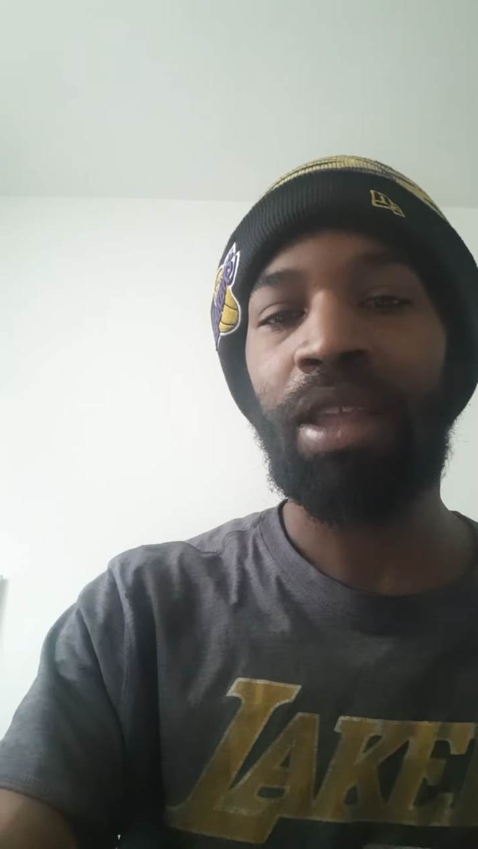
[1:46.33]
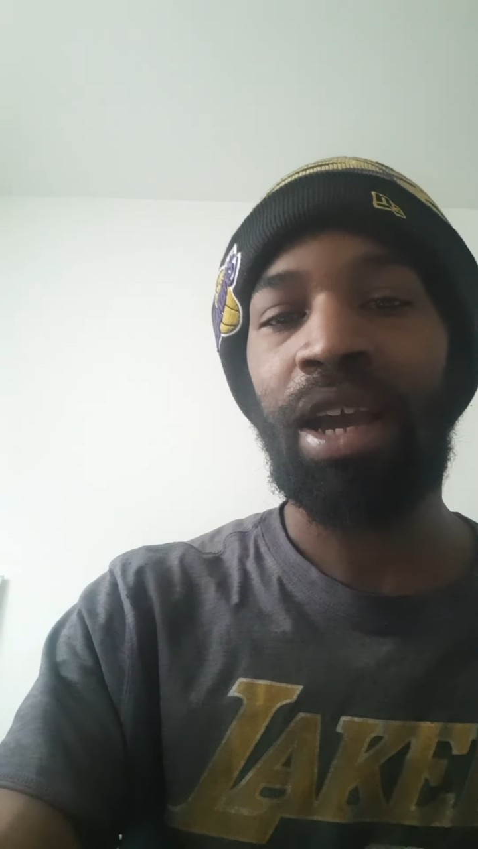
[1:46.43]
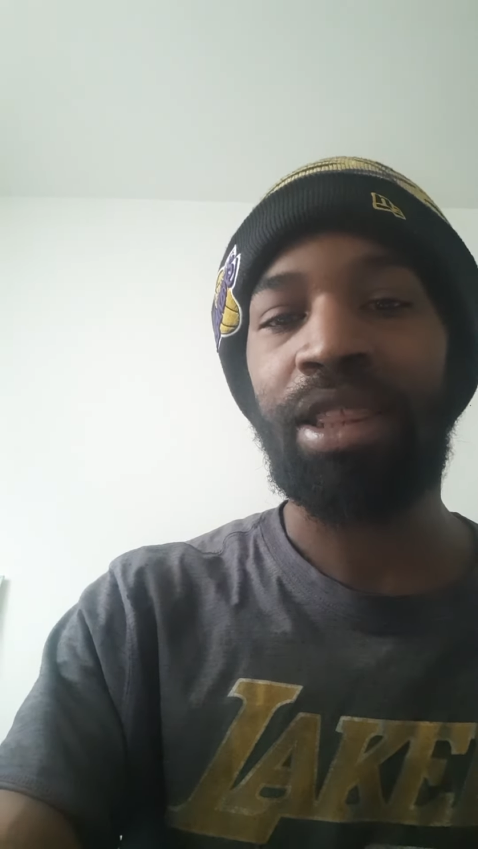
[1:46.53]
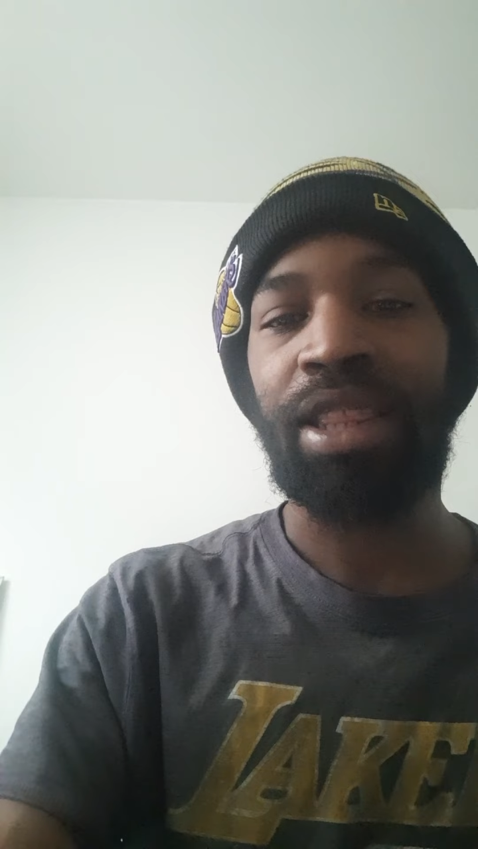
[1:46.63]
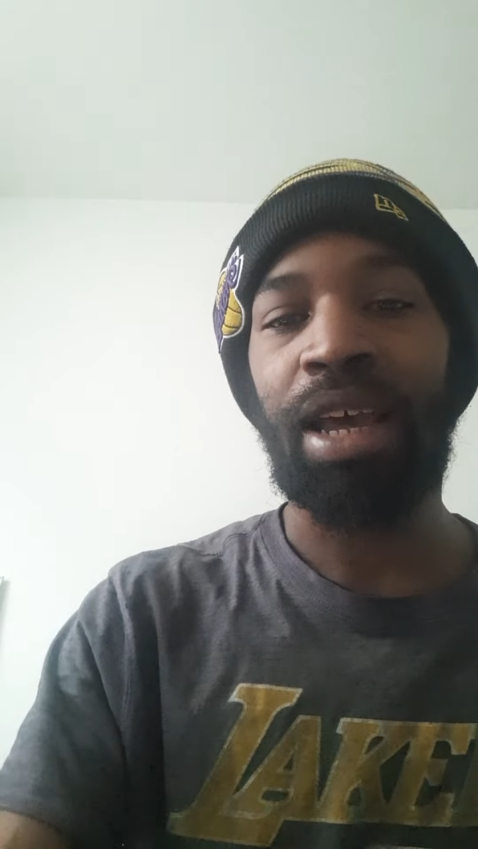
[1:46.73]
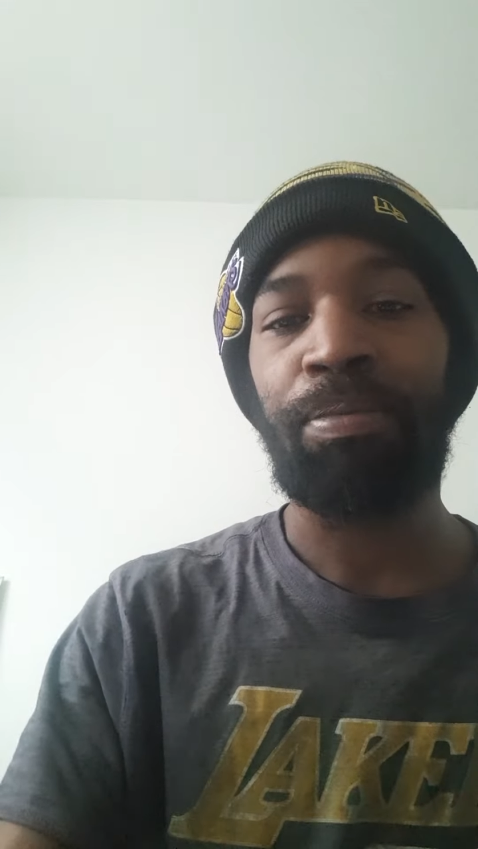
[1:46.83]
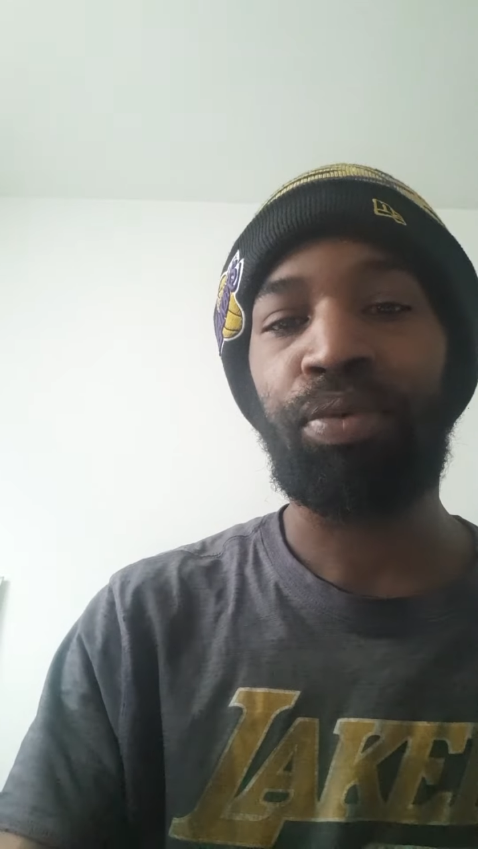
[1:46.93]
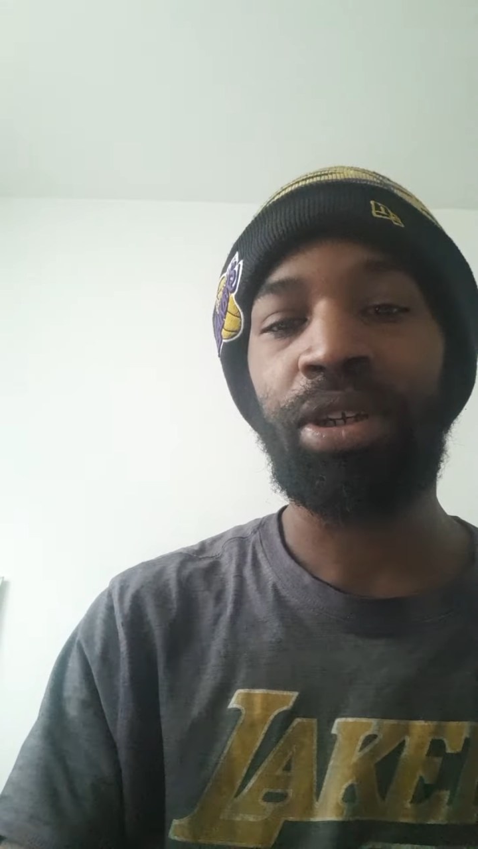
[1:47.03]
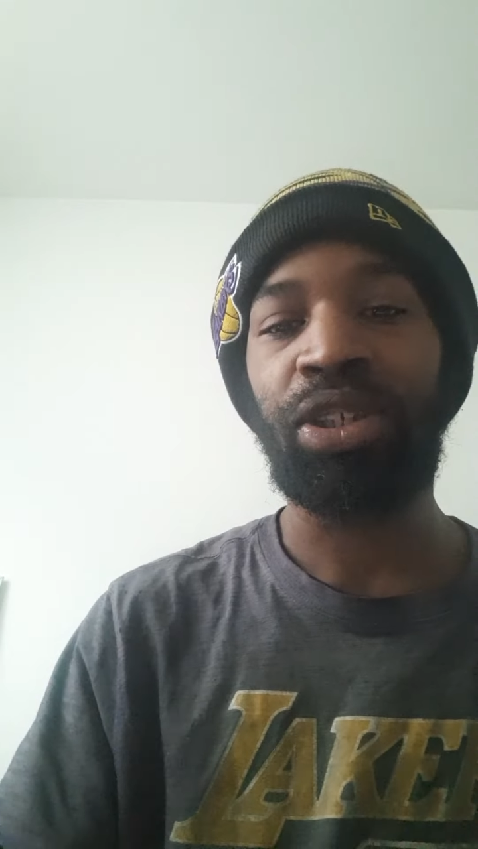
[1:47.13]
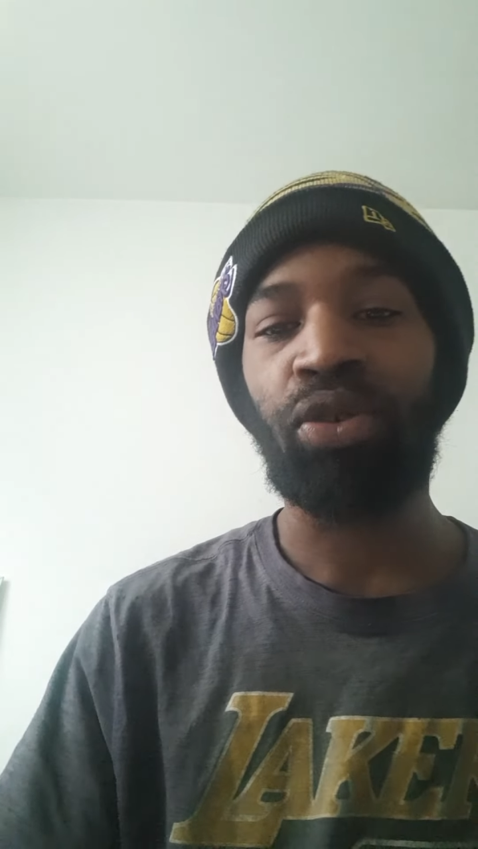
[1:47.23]
I'm
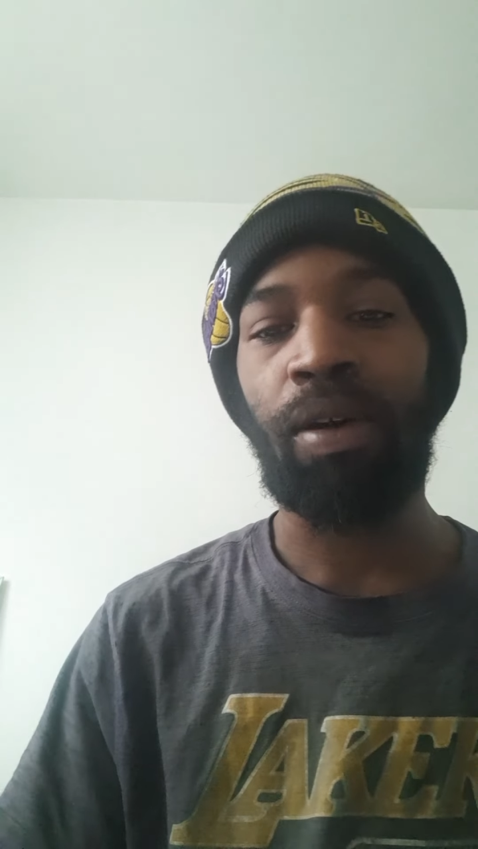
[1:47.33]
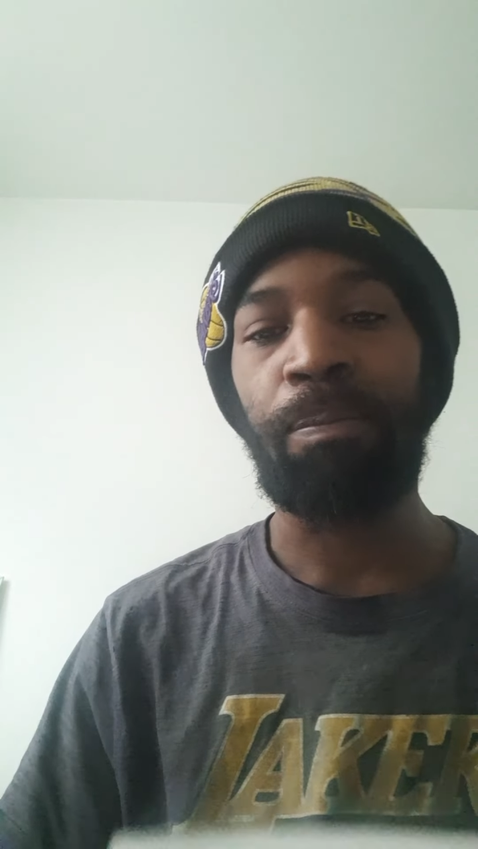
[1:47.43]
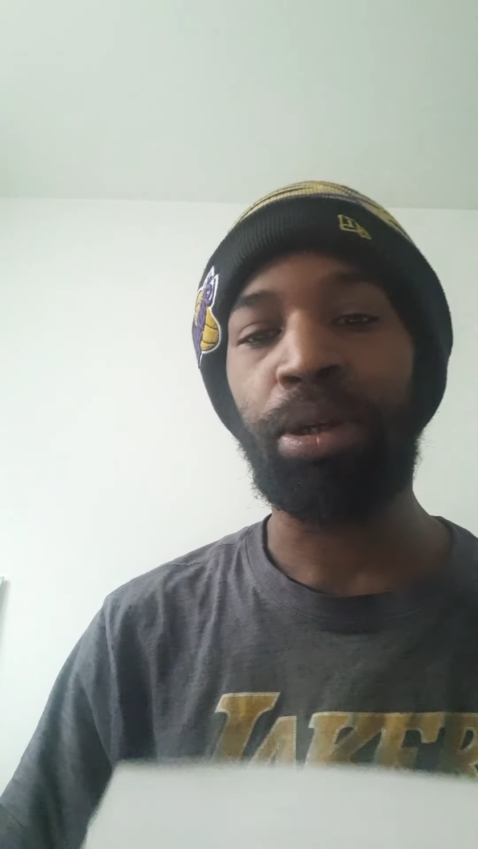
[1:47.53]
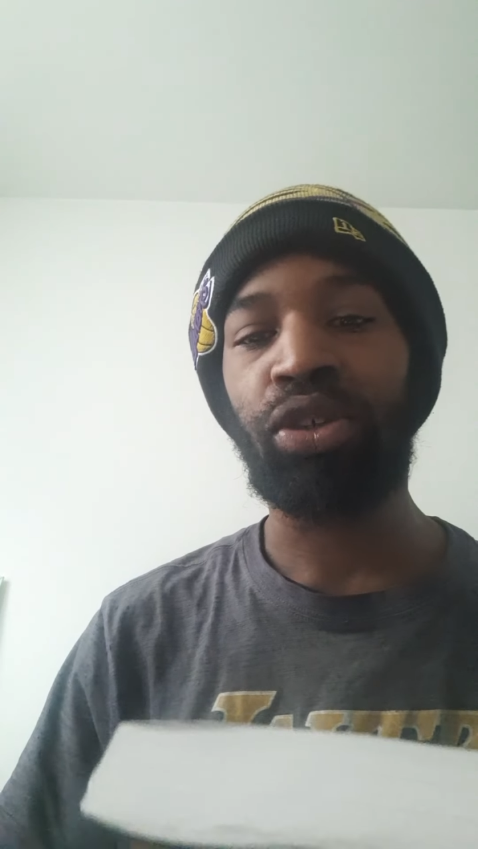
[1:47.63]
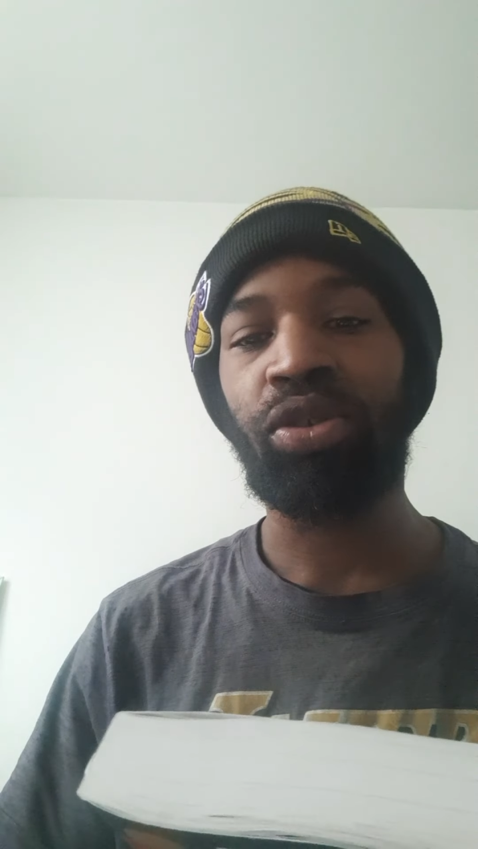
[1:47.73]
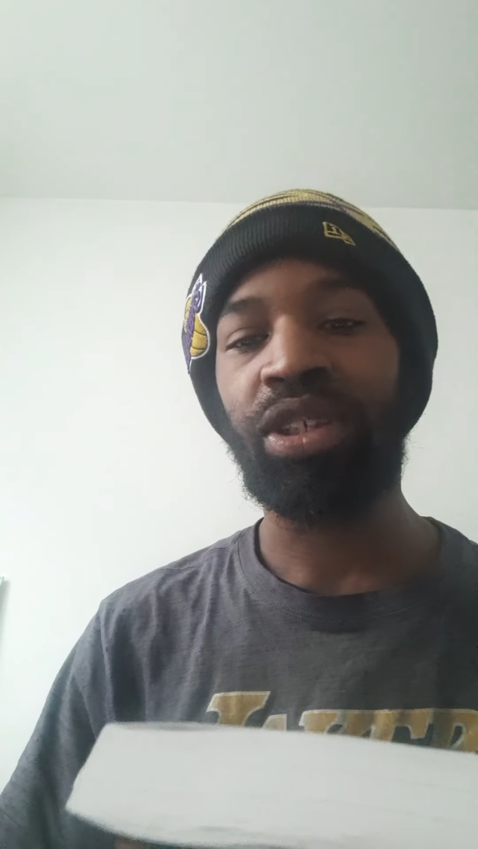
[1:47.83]
pretty sure I butchered